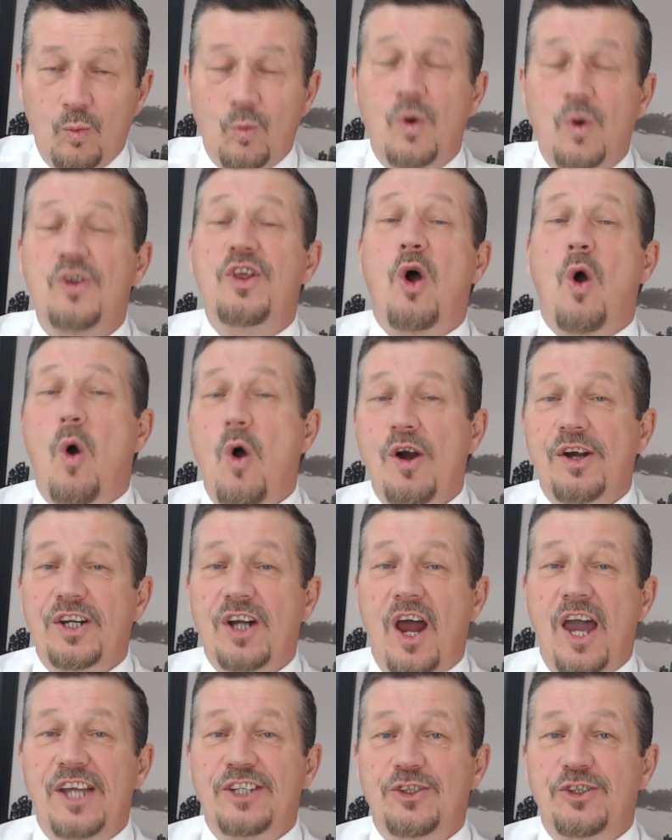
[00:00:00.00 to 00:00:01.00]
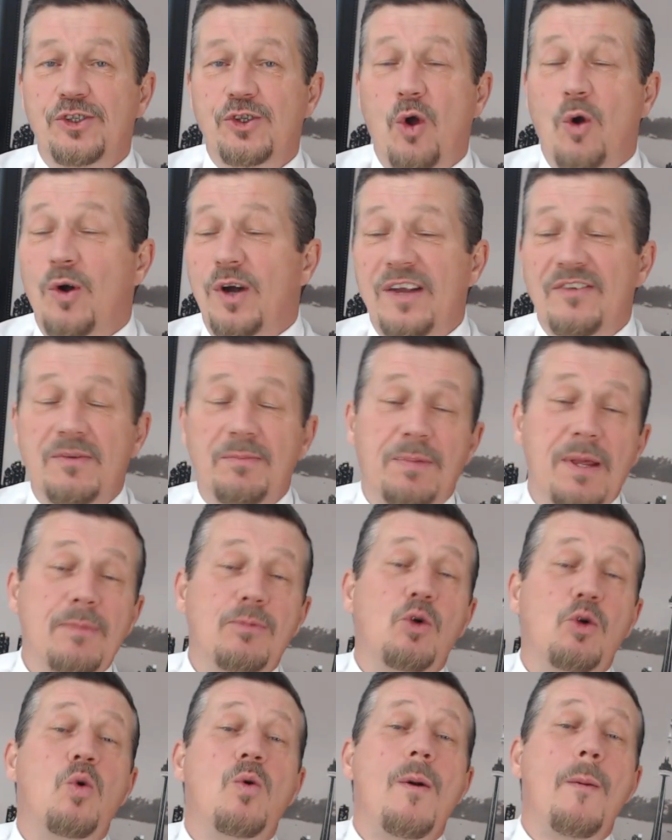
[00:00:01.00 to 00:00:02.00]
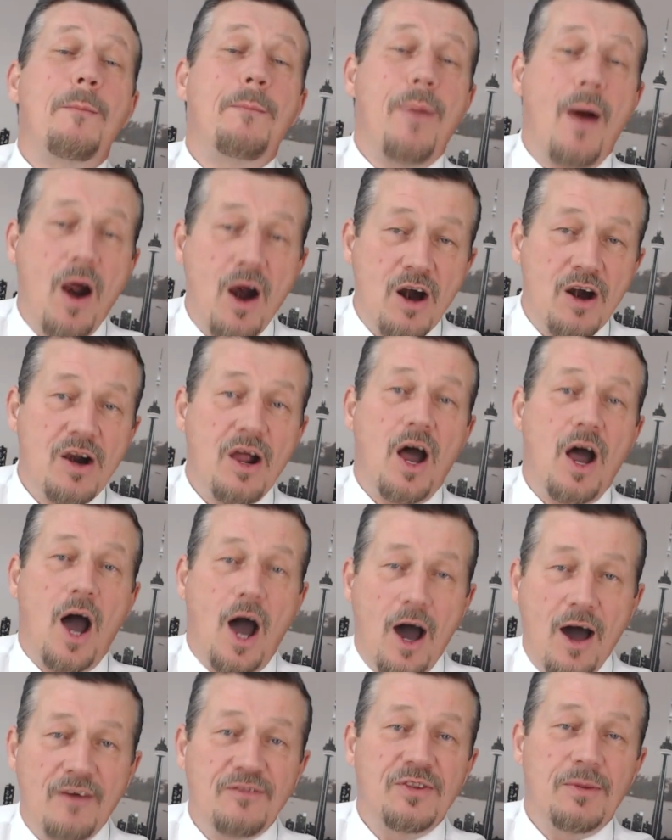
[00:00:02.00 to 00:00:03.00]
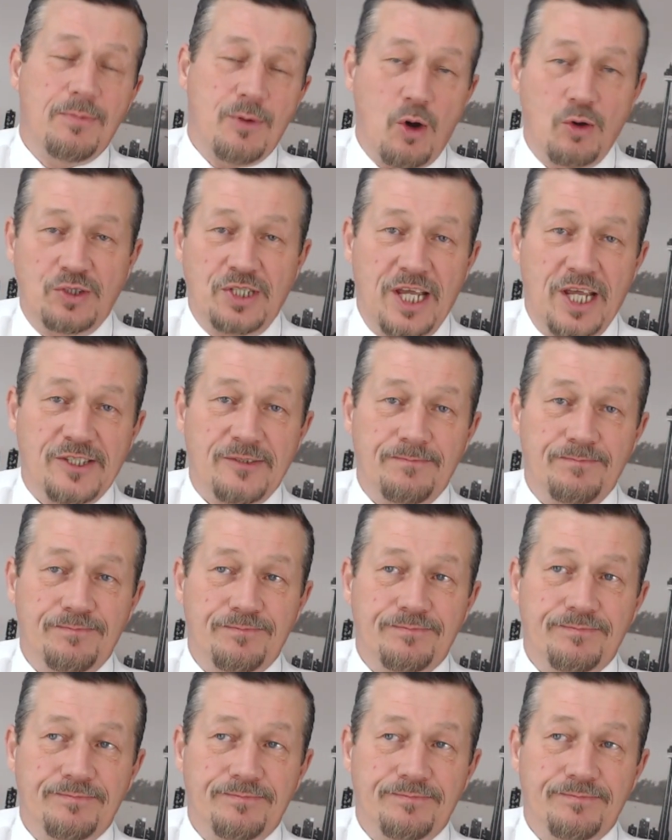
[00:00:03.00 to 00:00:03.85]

were the organizers or even people who were part of the protest.